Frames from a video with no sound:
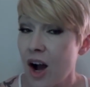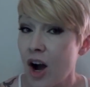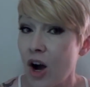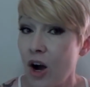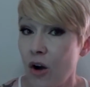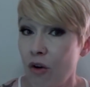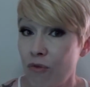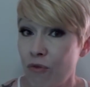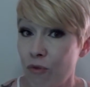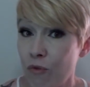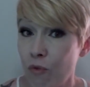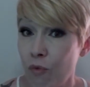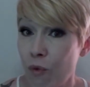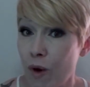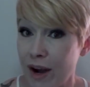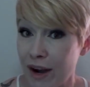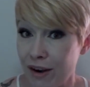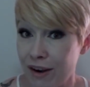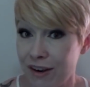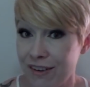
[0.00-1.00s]
of
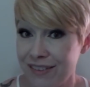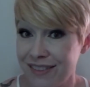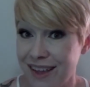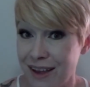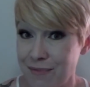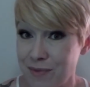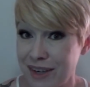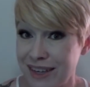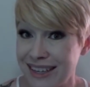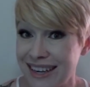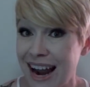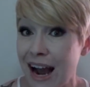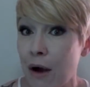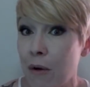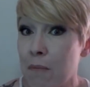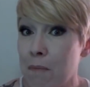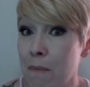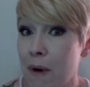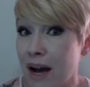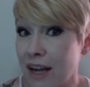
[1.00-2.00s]
where that money and
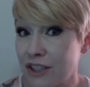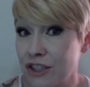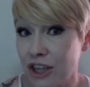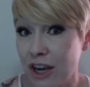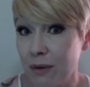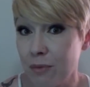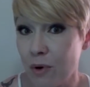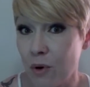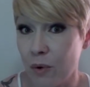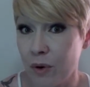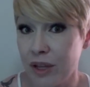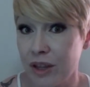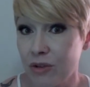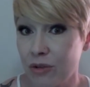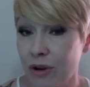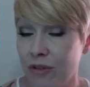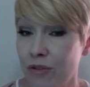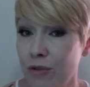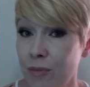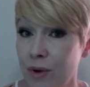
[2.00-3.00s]
how much I'm going
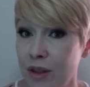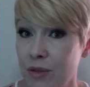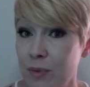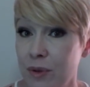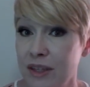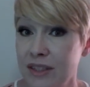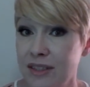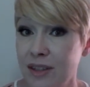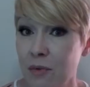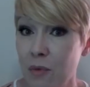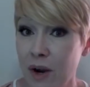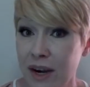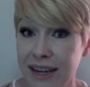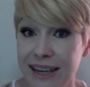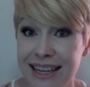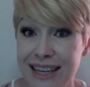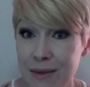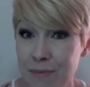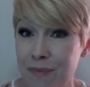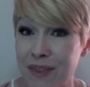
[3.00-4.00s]
through every month, because I
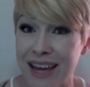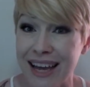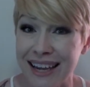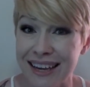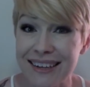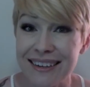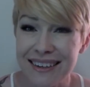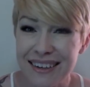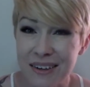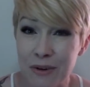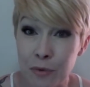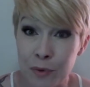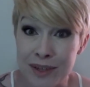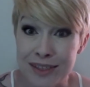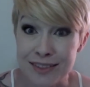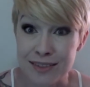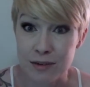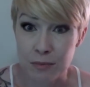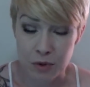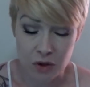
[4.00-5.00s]
want to keep that, you know,
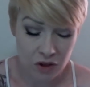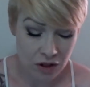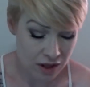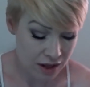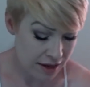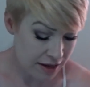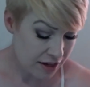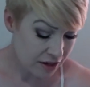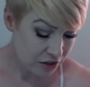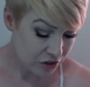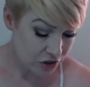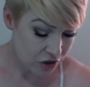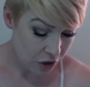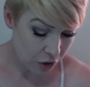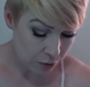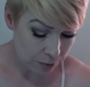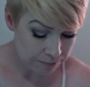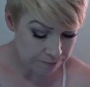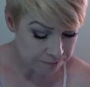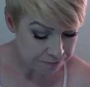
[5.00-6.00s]
reasonable.
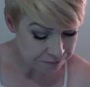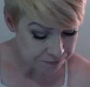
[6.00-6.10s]
So